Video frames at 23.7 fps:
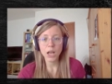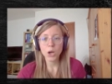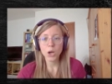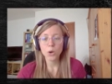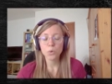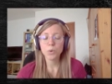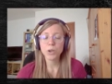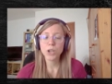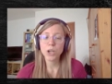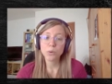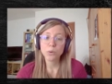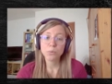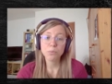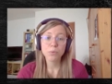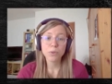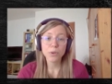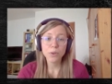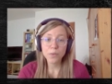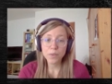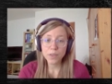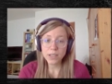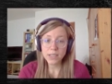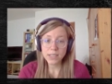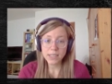We don't
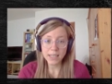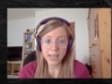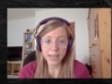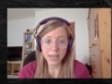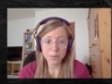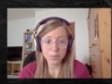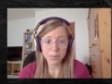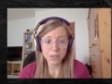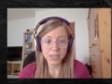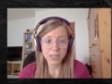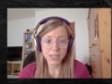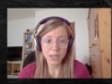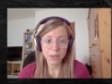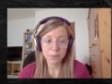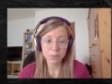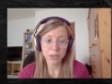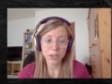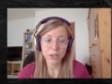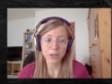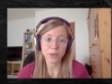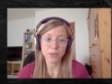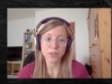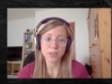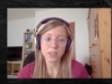prove this statement here
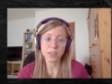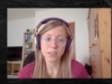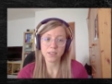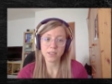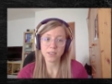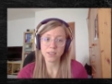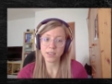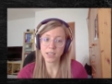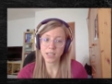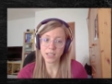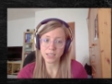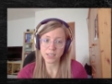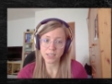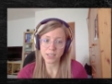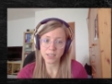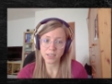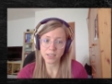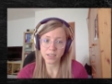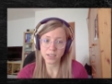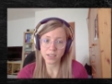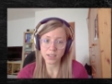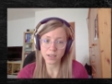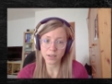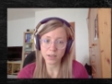because
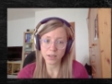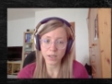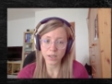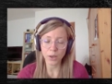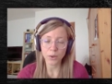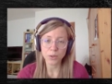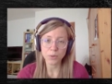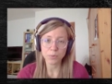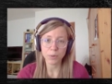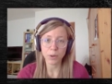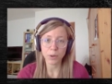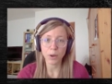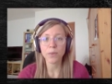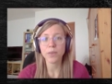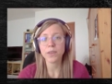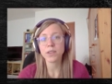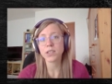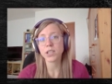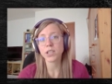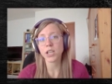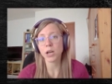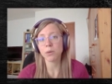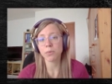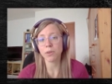this goes beyond
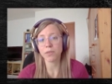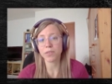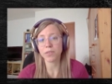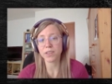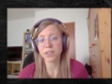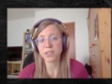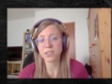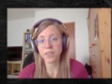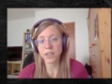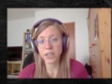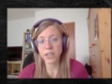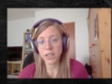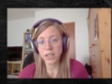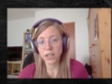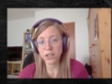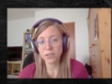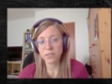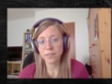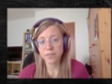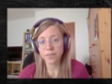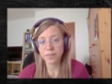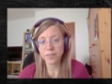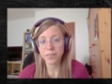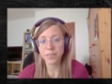the scope of this
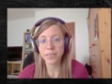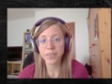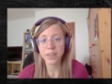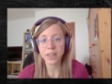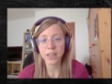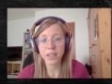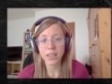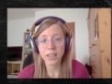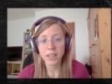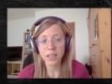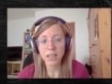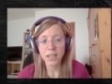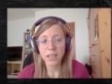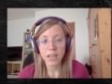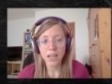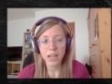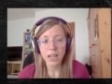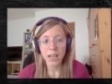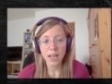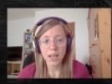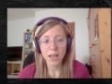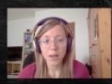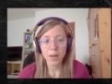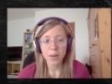video,
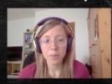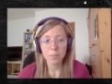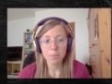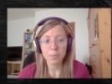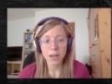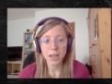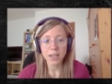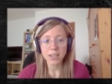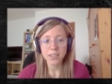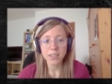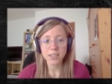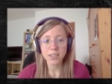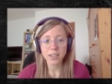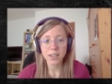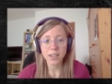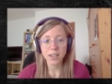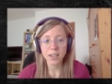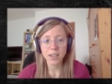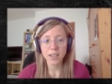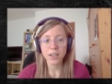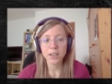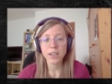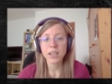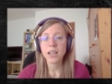but
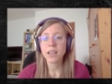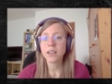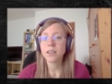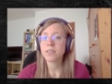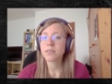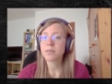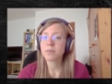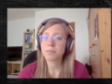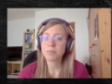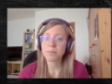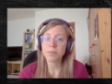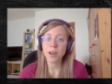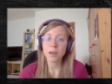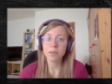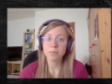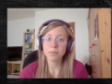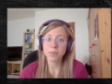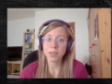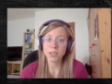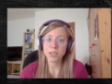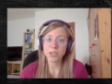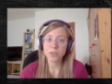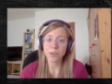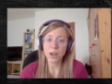you can
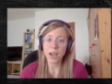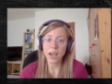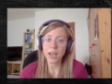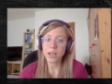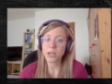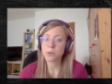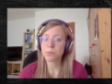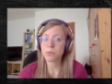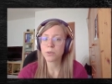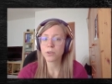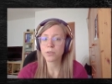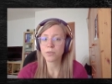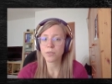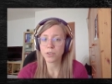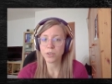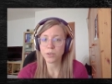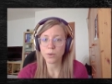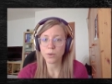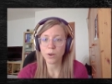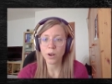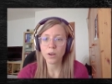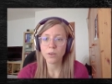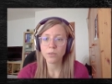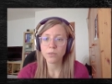probably try to prove it
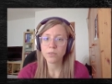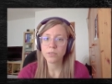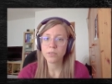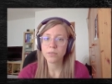your own,